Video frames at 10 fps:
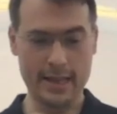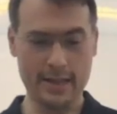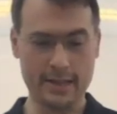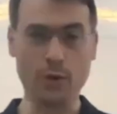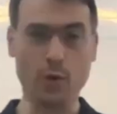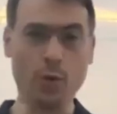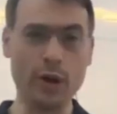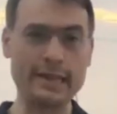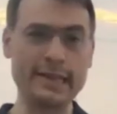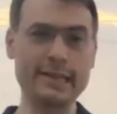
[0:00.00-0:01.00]

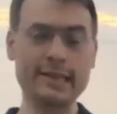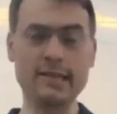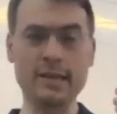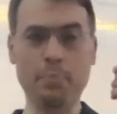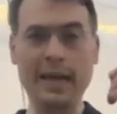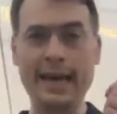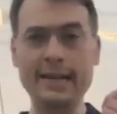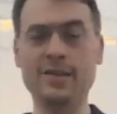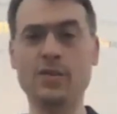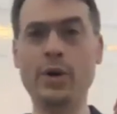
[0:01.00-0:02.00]
So this is a
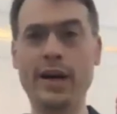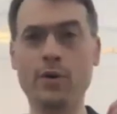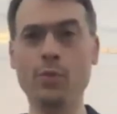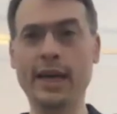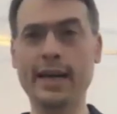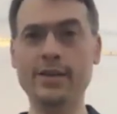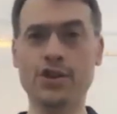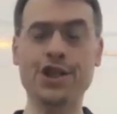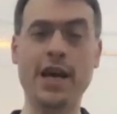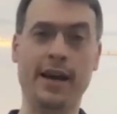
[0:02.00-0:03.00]
place where we can
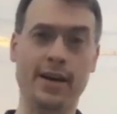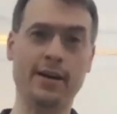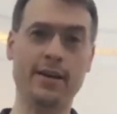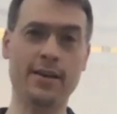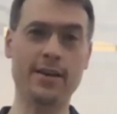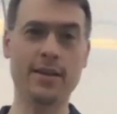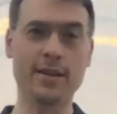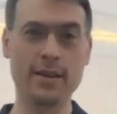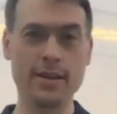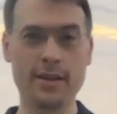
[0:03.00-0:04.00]
check
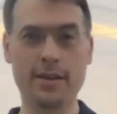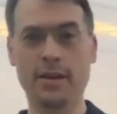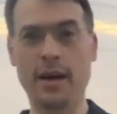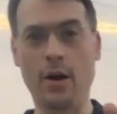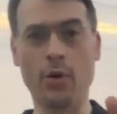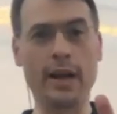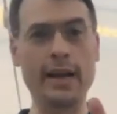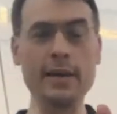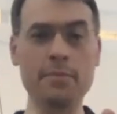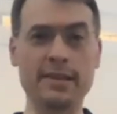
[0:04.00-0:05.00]
our
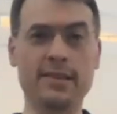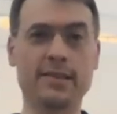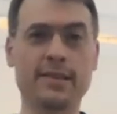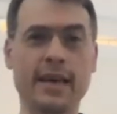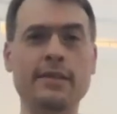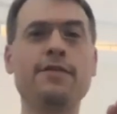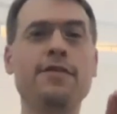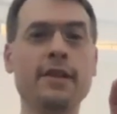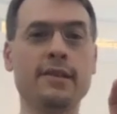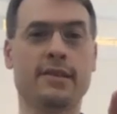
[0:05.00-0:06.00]
limits and
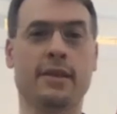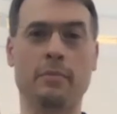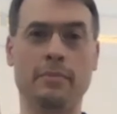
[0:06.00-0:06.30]
feel them.